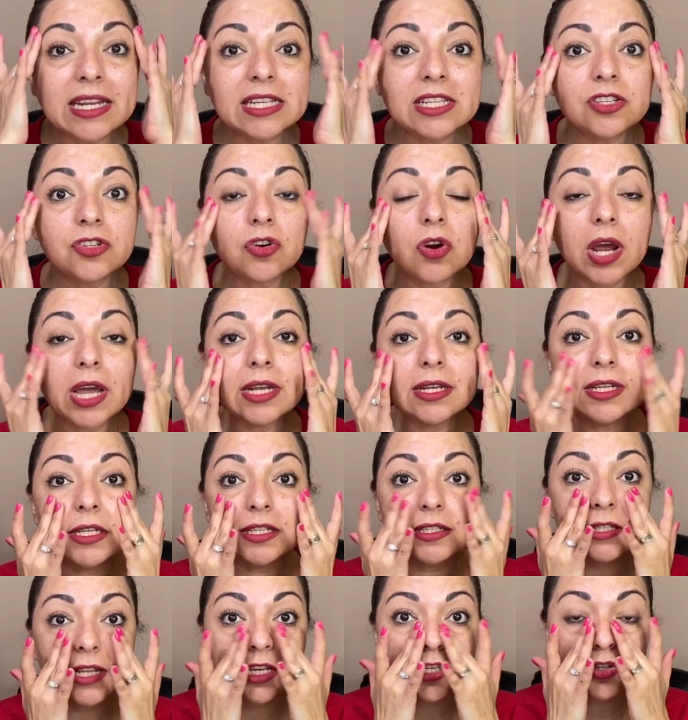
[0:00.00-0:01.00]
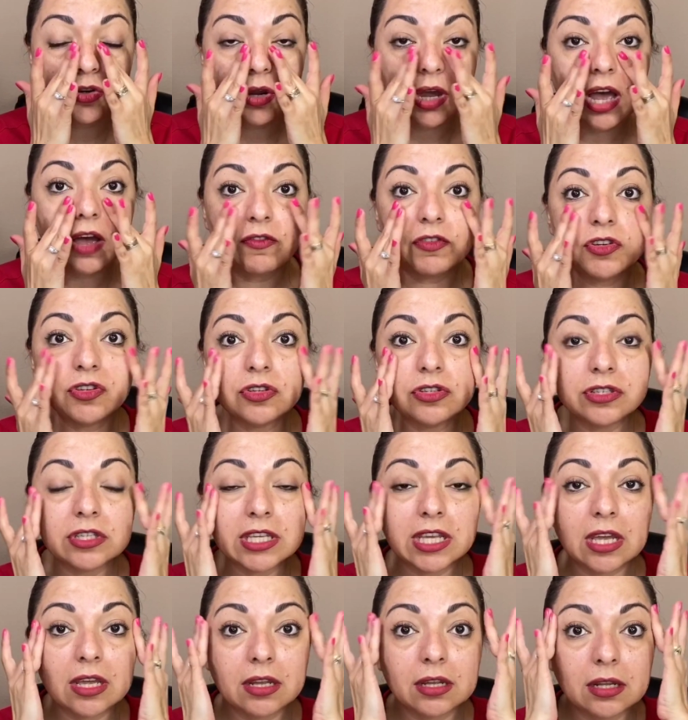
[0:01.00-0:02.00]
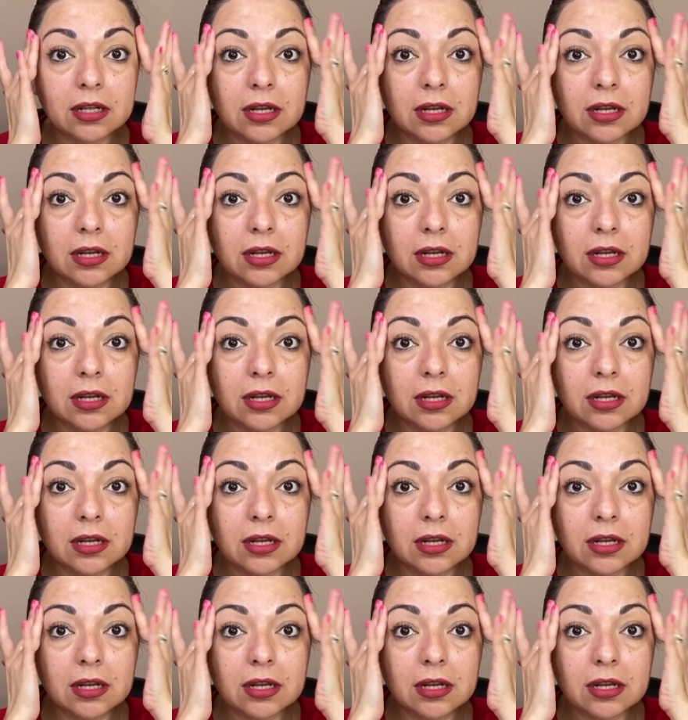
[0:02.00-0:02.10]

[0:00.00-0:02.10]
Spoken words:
dryness that you have in your skin.